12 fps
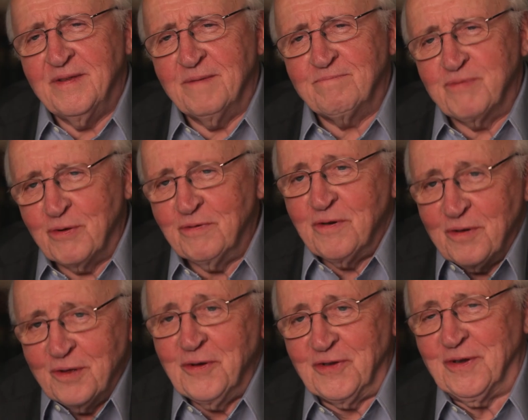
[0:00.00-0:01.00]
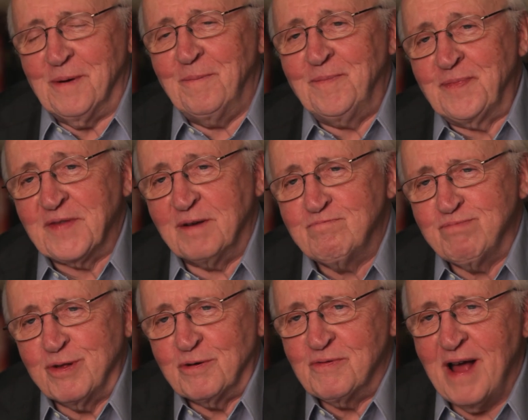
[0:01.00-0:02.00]
pluralism, a
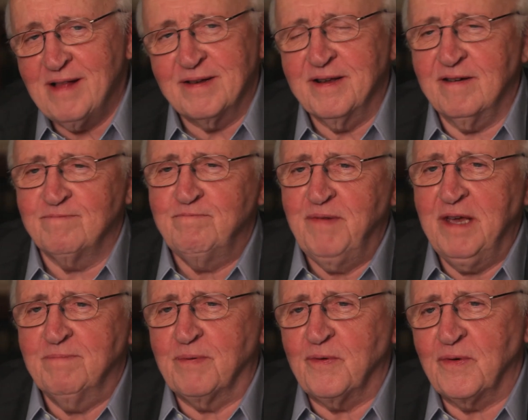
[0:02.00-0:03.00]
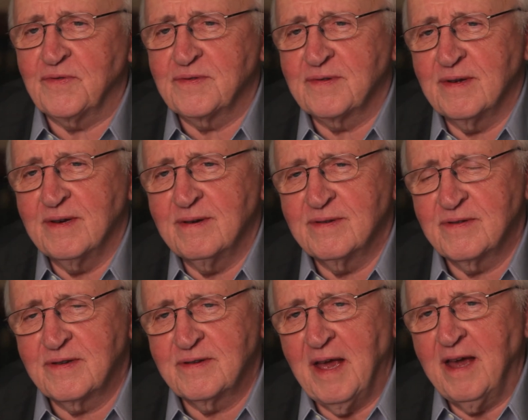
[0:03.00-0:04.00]
plurality of peoples uh,
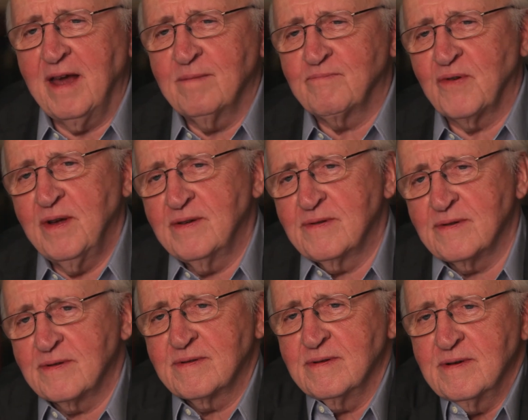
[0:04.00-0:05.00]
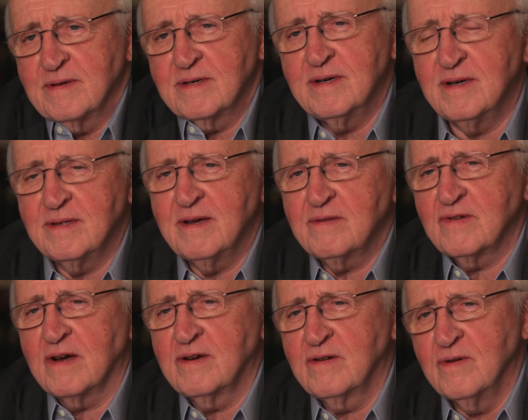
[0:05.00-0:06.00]
singing praises to God, that's
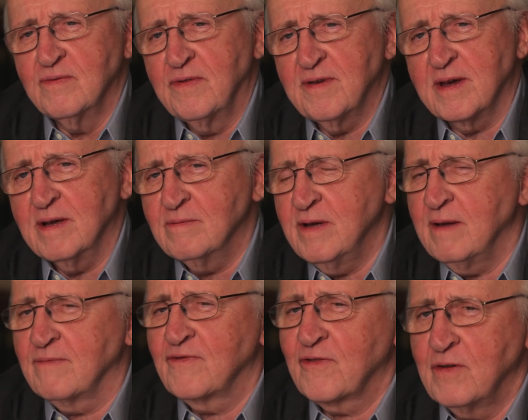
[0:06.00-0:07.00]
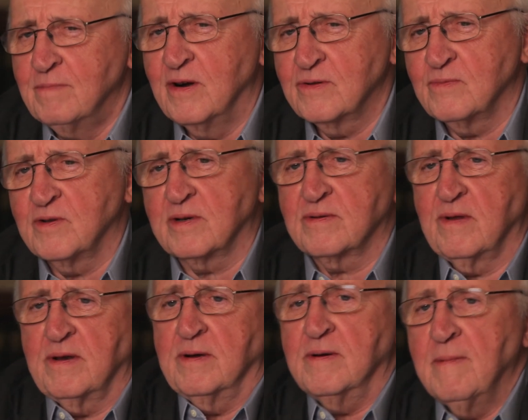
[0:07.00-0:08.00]
a good thing, and we have so much work to
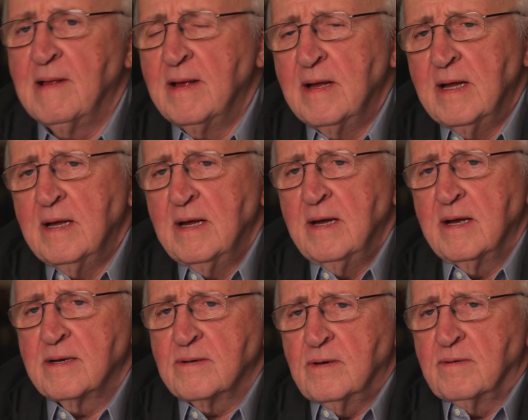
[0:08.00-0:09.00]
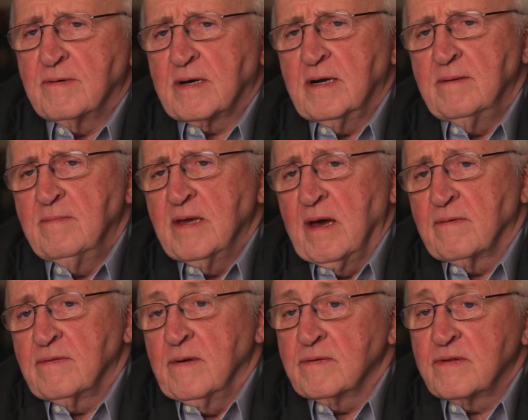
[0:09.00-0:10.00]
do to overcome the
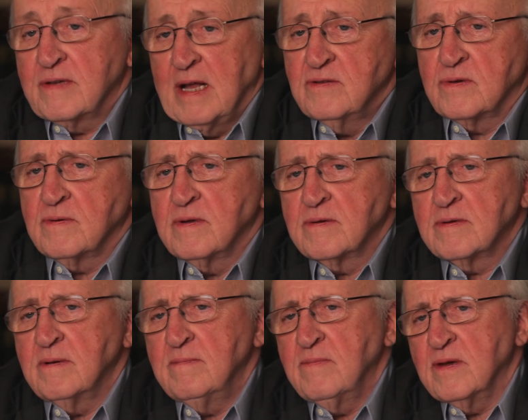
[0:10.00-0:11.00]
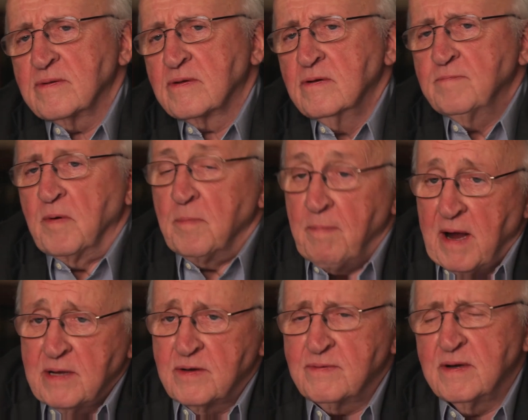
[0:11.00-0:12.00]
ethnocentrism, the super
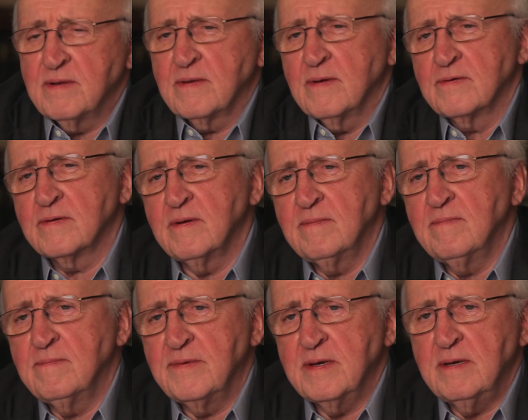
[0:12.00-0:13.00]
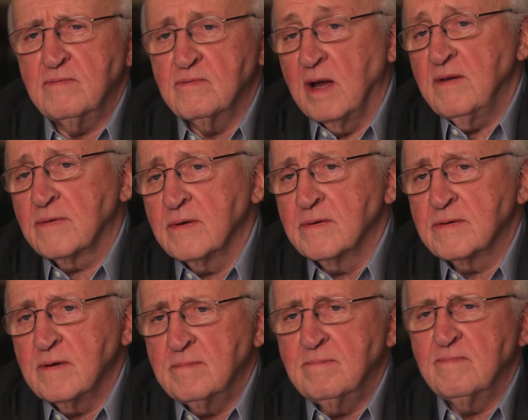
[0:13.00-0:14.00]
patriotism, the
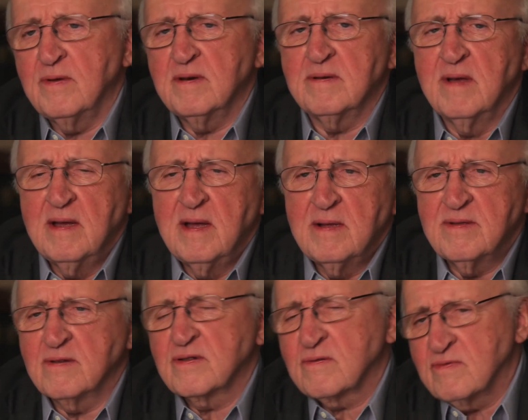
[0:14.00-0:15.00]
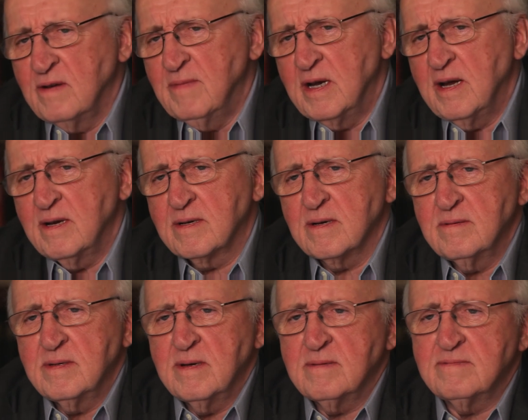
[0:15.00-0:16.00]
racism, the
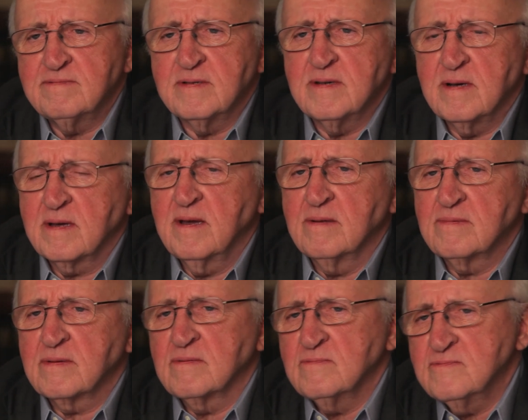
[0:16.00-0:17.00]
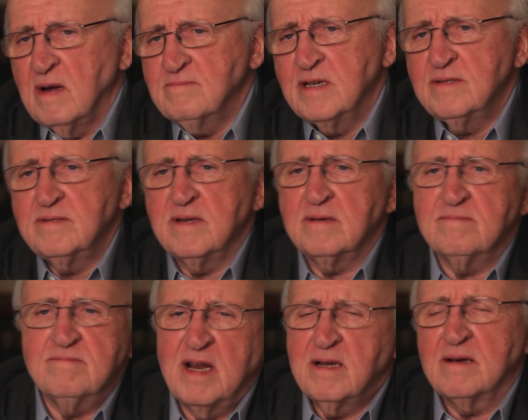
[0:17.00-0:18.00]
discrimination of, uh, against women, and
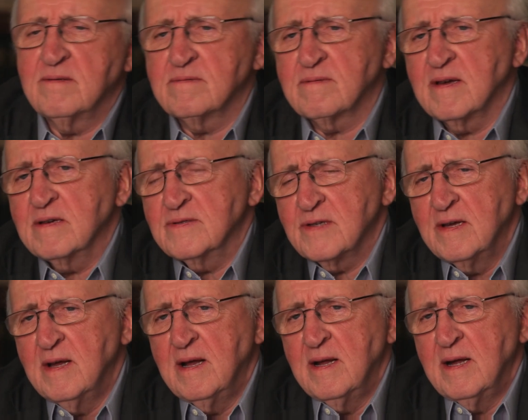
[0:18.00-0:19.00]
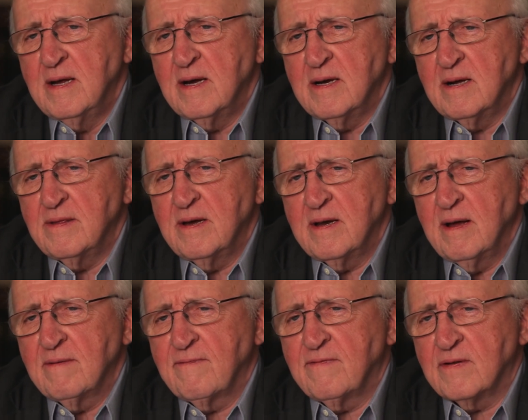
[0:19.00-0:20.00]
many other things uh, that
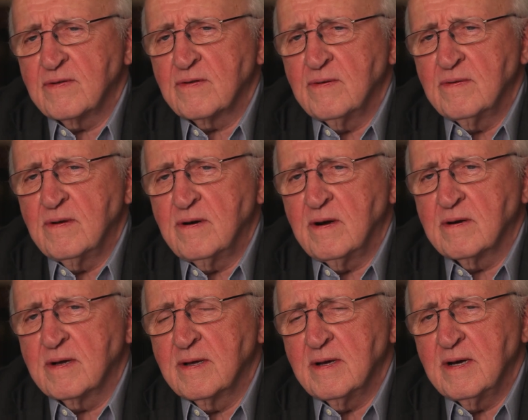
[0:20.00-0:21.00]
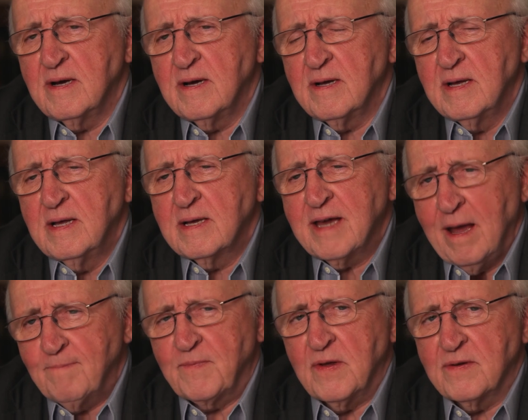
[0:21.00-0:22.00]
have for so long uh,
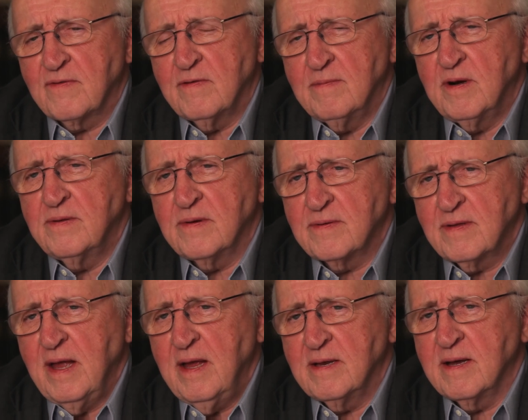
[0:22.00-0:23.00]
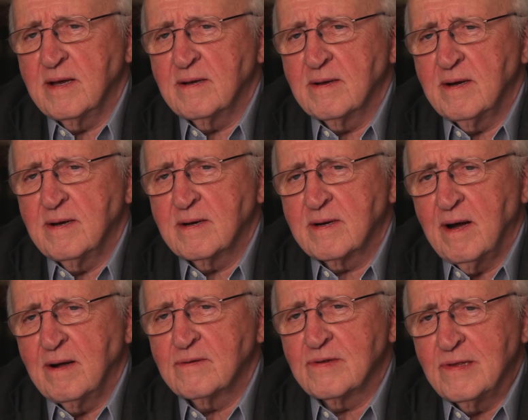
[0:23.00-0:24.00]
kept us from understanding uh,
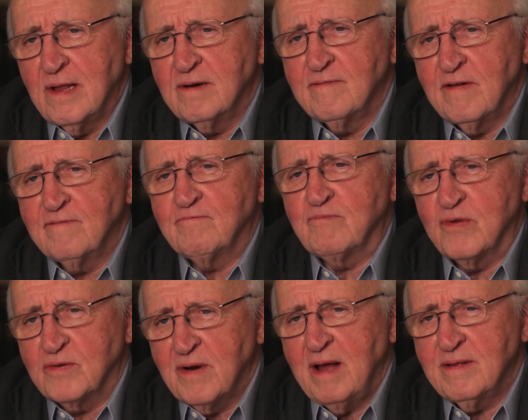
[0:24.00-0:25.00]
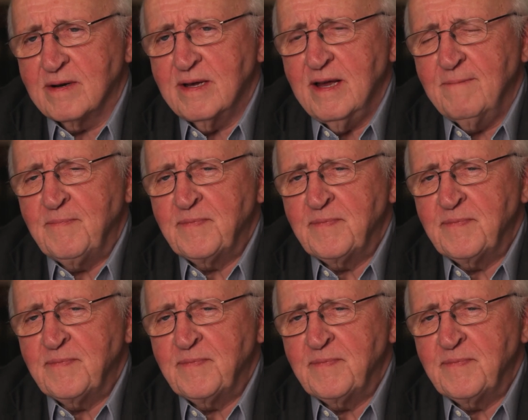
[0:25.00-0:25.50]
God's love of plurality.